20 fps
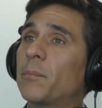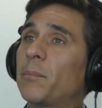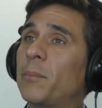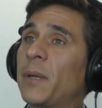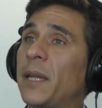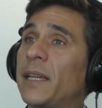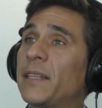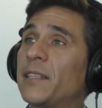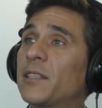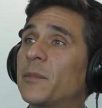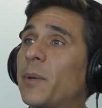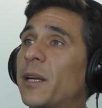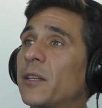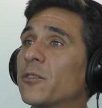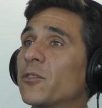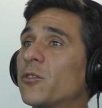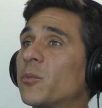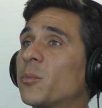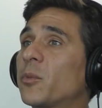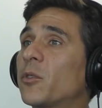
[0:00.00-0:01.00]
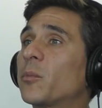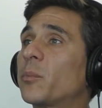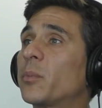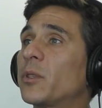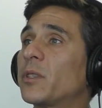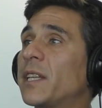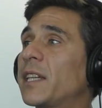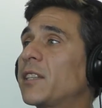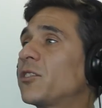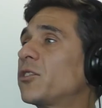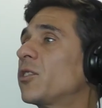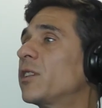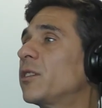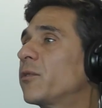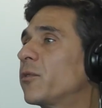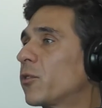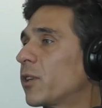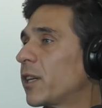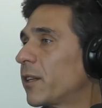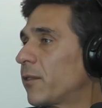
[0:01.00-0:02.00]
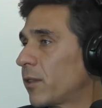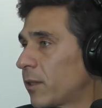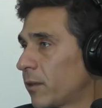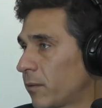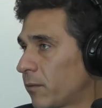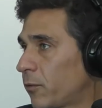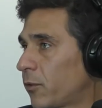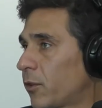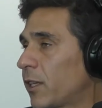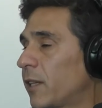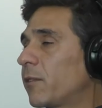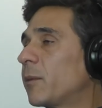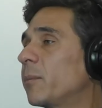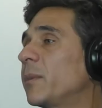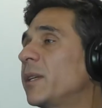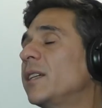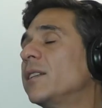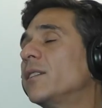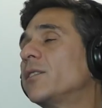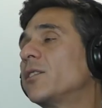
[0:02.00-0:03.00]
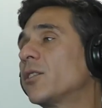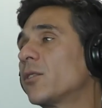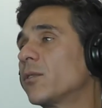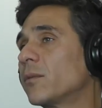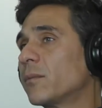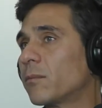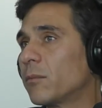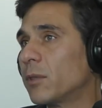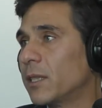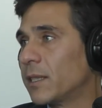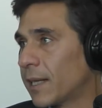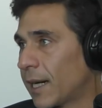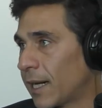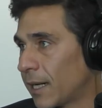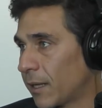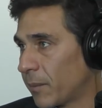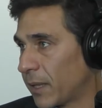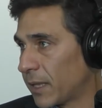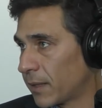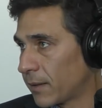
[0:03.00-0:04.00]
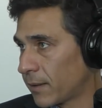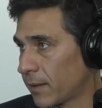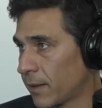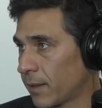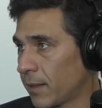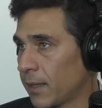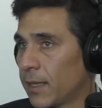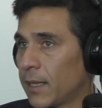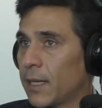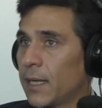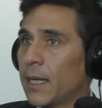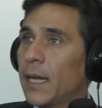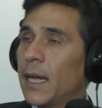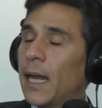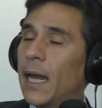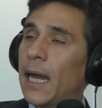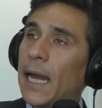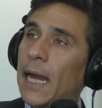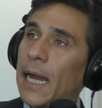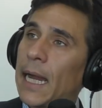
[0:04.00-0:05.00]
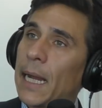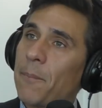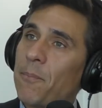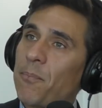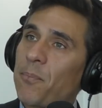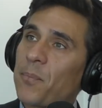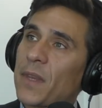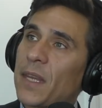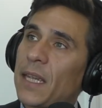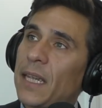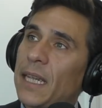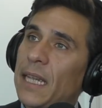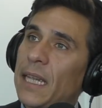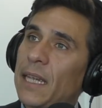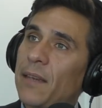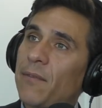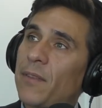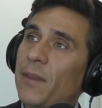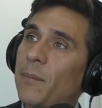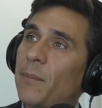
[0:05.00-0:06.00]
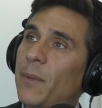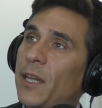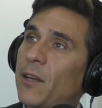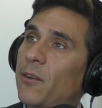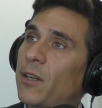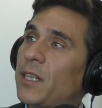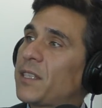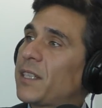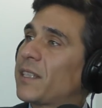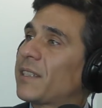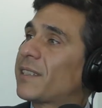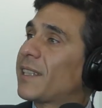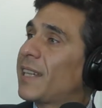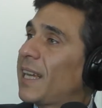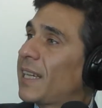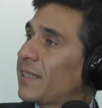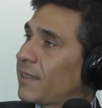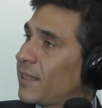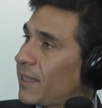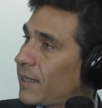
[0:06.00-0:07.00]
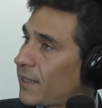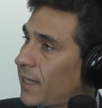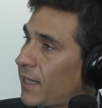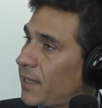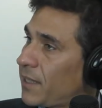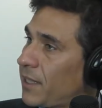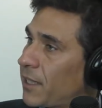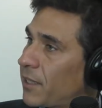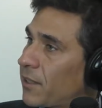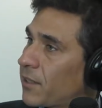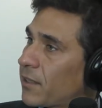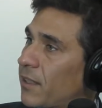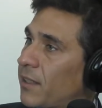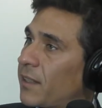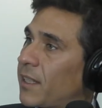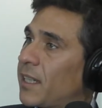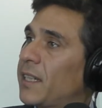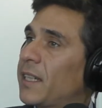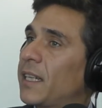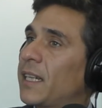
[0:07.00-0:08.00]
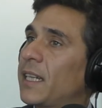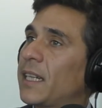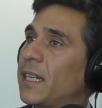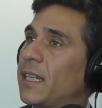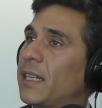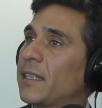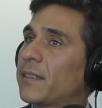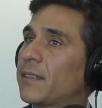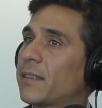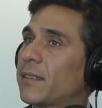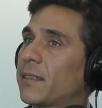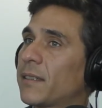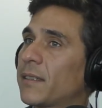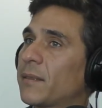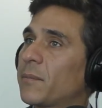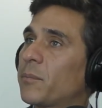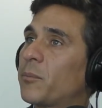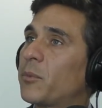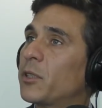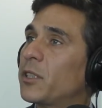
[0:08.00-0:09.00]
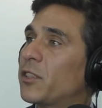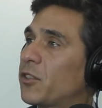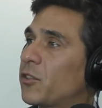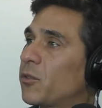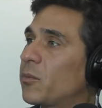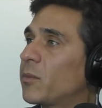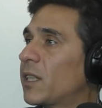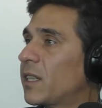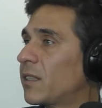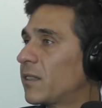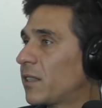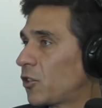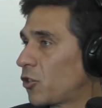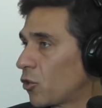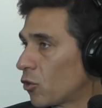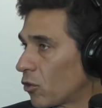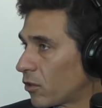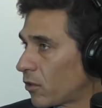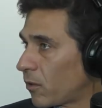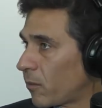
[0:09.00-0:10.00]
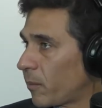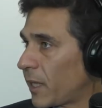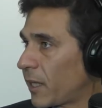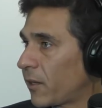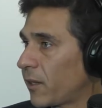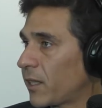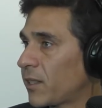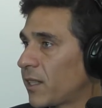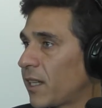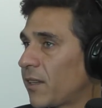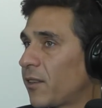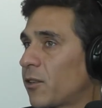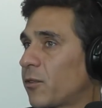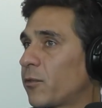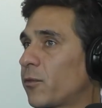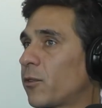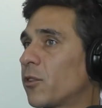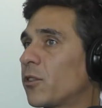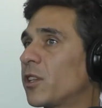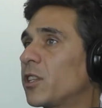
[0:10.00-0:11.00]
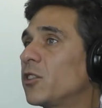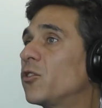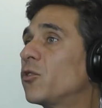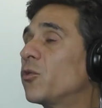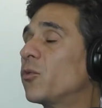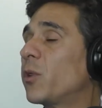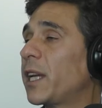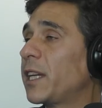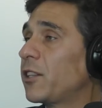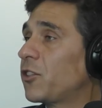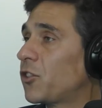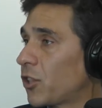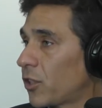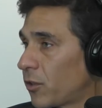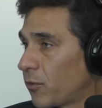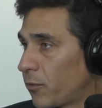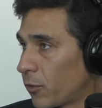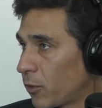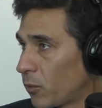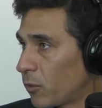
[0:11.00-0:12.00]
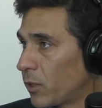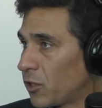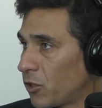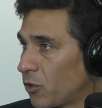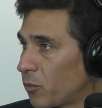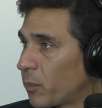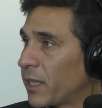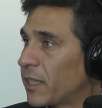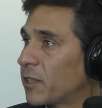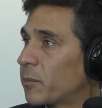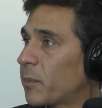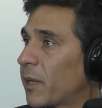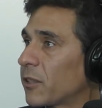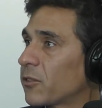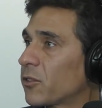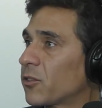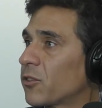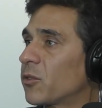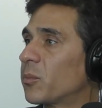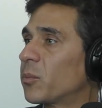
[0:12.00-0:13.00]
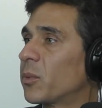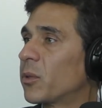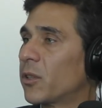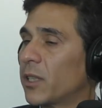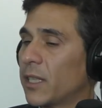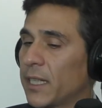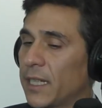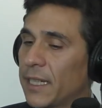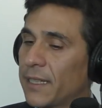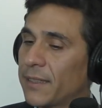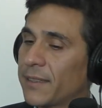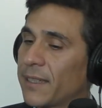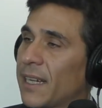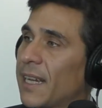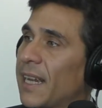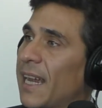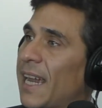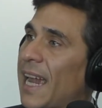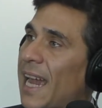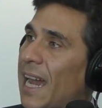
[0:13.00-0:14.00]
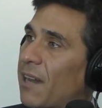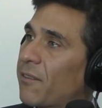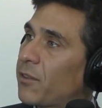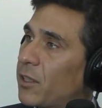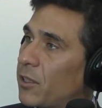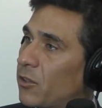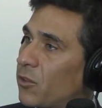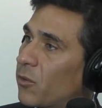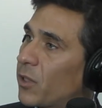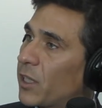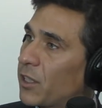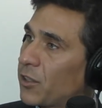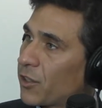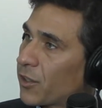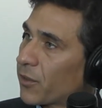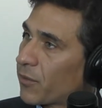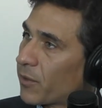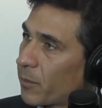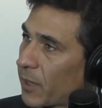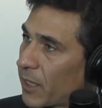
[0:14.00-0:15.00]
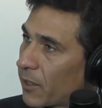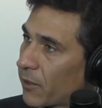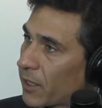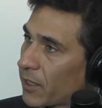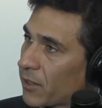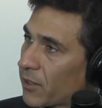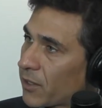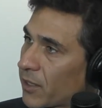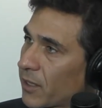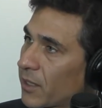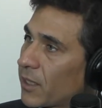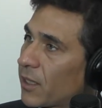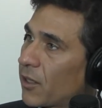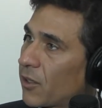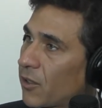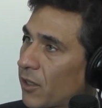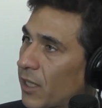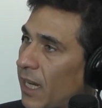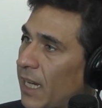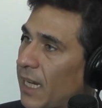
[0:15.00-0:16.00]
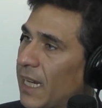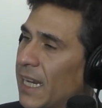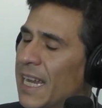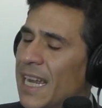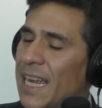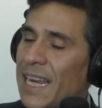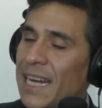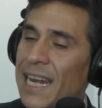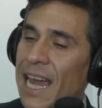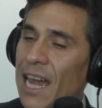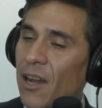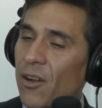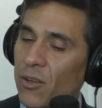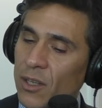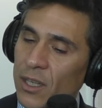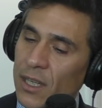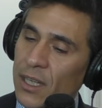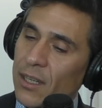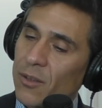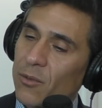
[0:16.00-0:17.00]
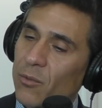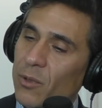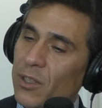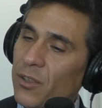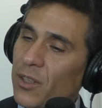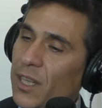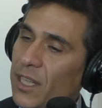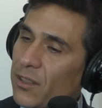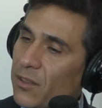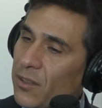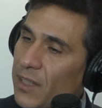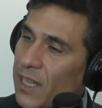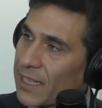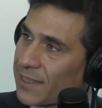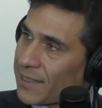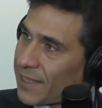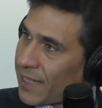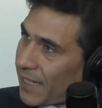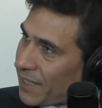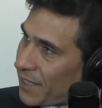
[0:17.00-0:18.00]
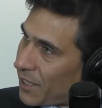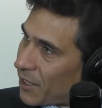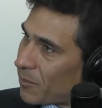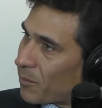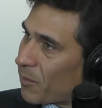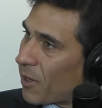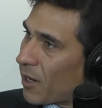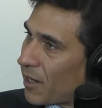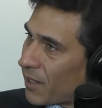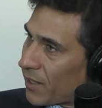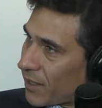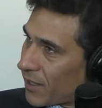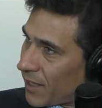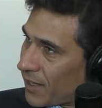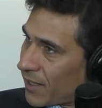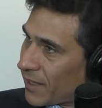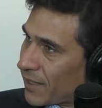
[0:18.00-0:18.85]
paying spousal support potentially forever forever mm-hmm. meaning till retirement okay um, if the marriage is less than 10 years then it is presumed that it's a short-term marriage and therefore the duration for which you pay spousal support is half the duration of the marriage okay okay now when you get to that 10 year mark